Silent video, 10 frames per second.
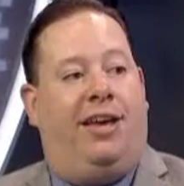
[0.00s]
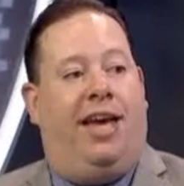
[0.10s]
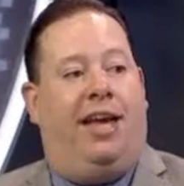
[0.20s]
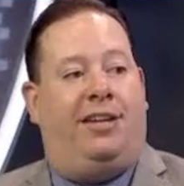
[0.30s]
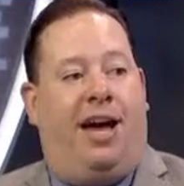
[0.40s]
You
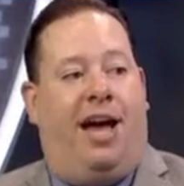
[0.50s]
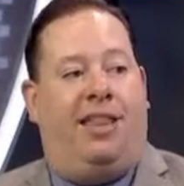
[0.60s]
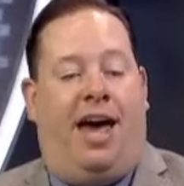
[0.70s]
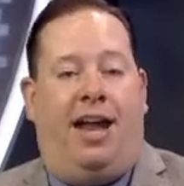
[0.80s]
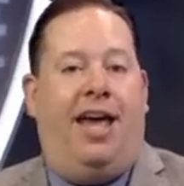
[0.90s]
can't
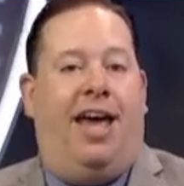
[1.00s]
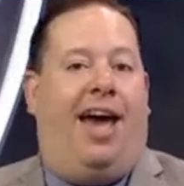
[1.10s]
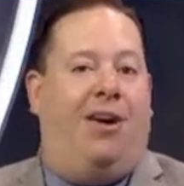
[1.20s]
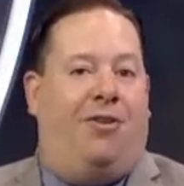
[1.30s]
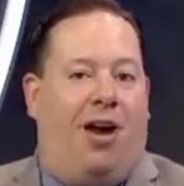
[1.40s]
deny that.
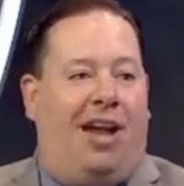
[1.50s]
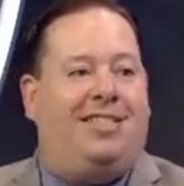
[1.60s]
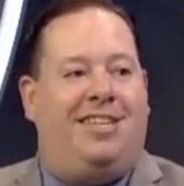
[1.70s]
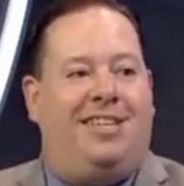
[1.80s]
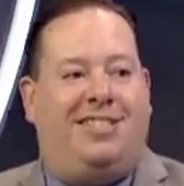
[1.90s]
And right
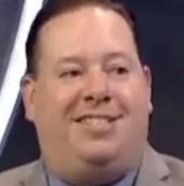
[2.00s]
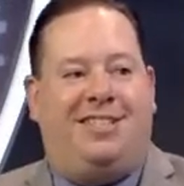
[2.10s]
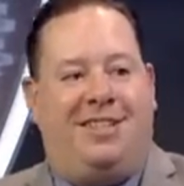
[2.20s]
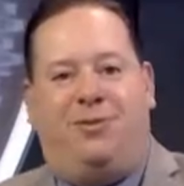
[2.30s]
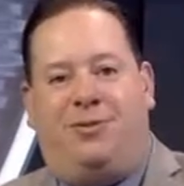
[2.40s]
as he,
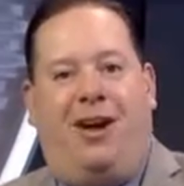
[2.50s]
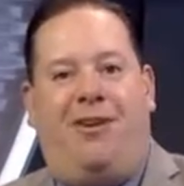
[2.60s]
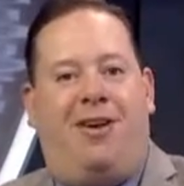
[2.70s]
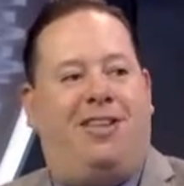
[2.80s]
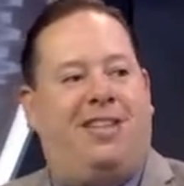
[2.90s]
it was
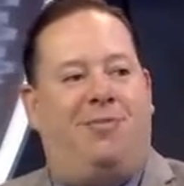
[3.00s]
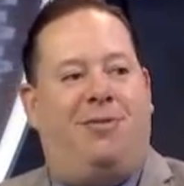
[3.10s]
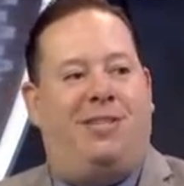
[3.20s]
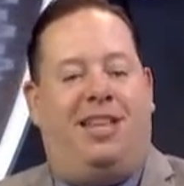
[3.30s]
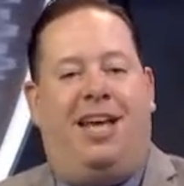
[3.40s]
right around the
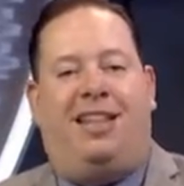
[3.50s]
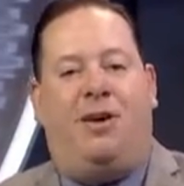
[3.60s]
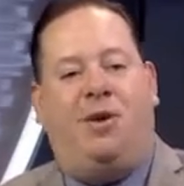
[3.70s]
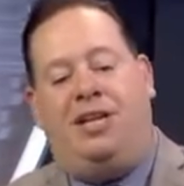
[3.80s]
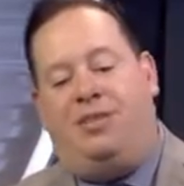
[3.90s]
time he said that,
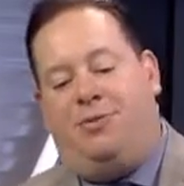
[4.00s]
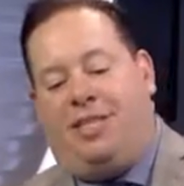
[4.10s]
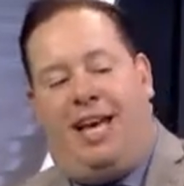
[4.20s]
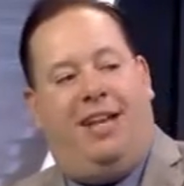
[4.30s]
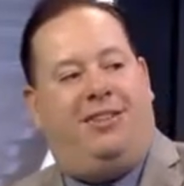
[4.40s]
they went into a
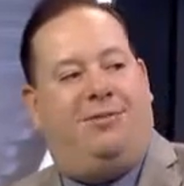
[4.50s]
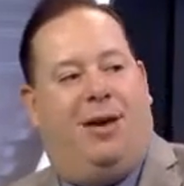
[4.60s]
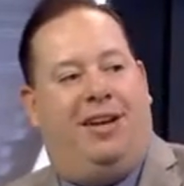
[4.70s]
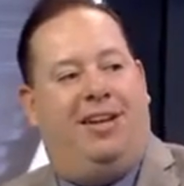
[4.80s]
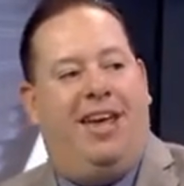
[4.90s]

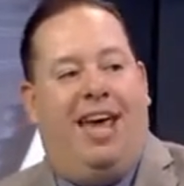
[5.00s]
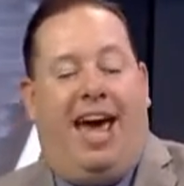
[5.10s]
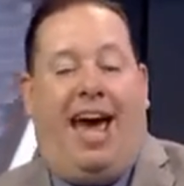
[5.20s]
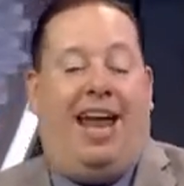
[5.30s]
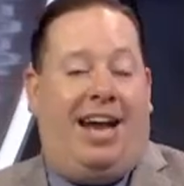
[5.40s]
tailspin.
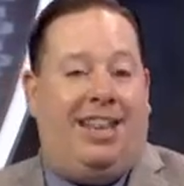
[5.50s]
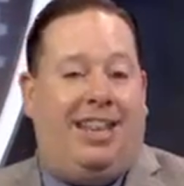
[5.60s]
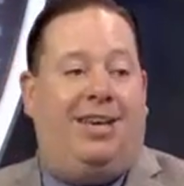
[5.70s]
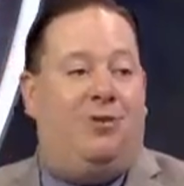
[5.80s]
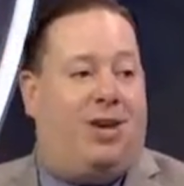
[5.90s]
And I
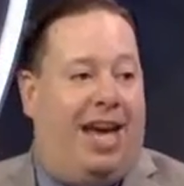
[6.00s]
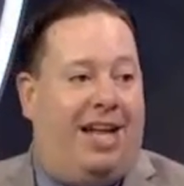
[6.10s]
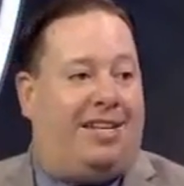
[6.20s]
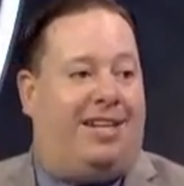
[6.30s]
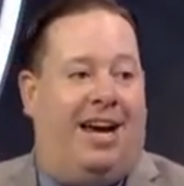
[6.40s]
think you
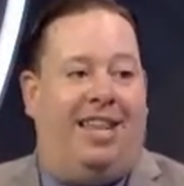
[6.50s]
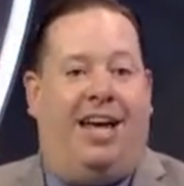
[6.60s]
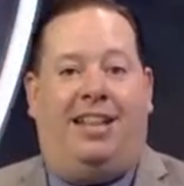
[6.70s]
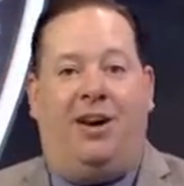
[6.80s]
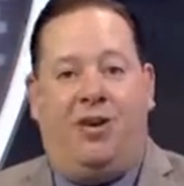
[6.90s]
can't deny
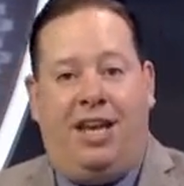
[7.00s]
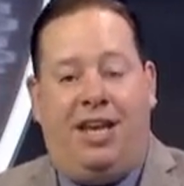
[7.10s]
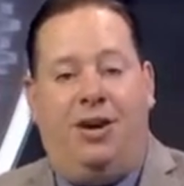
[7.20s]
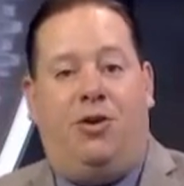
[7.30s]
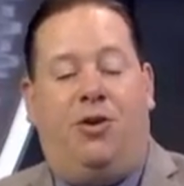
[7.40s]
that. They're a
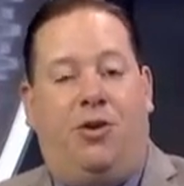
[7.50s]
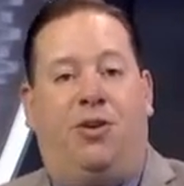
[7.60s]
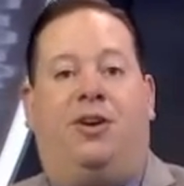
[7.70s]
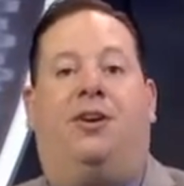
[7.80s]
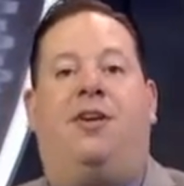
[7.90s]
year
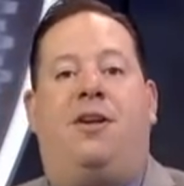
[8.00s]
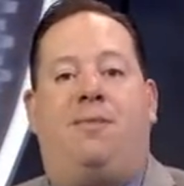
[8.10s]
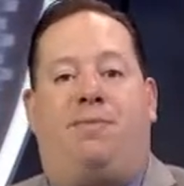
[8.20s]
older.